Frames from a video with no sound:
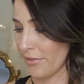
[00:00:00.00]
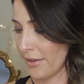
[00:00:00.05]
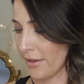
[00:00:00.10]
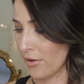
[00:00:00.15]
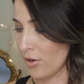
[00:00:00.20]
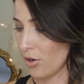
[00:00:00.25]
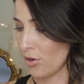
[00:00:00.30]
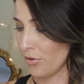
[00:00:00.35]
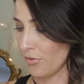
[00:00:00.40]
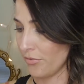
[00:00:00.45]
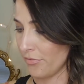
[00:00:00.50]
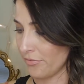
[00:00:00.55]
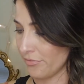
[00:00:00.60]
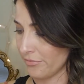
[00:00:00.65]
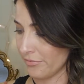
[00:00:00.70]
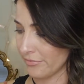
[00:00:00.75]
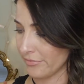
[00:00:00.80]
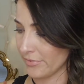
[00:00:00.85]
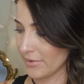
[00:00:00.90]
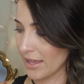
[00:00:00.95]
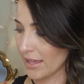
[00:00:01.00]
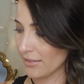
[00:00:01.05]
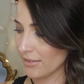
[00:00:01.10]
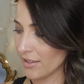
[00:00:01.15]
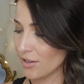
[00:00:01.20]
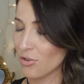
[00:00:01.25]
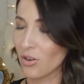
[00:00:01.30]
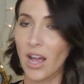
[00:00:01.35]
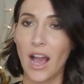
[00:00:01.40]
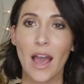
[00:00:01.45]
are they called? Like
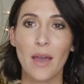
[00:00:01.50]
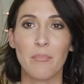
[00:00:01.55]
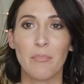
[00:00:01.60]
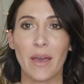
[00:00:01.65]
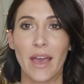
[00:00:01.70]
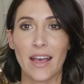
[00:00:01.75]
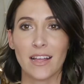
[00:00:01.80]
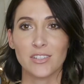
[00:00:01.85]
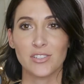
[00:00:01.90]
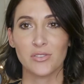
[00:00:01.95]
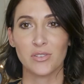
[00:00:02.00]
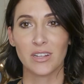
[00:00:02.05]
little cotton pads.